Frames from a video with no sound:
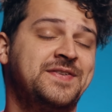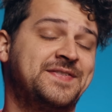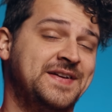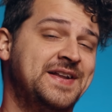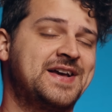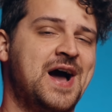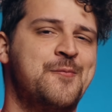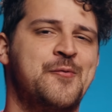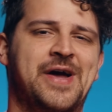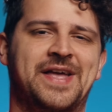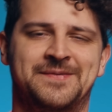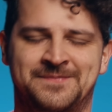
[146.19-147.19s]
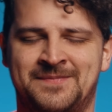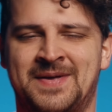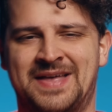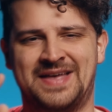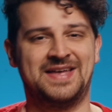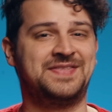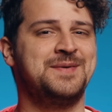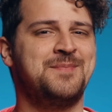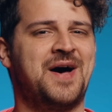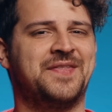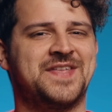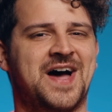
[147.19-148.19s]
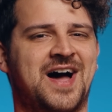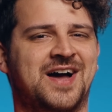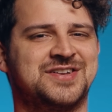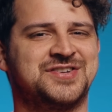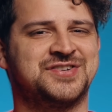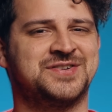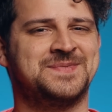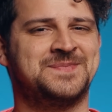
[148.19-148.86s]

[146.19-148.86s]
Cinecom way. Hit the montage!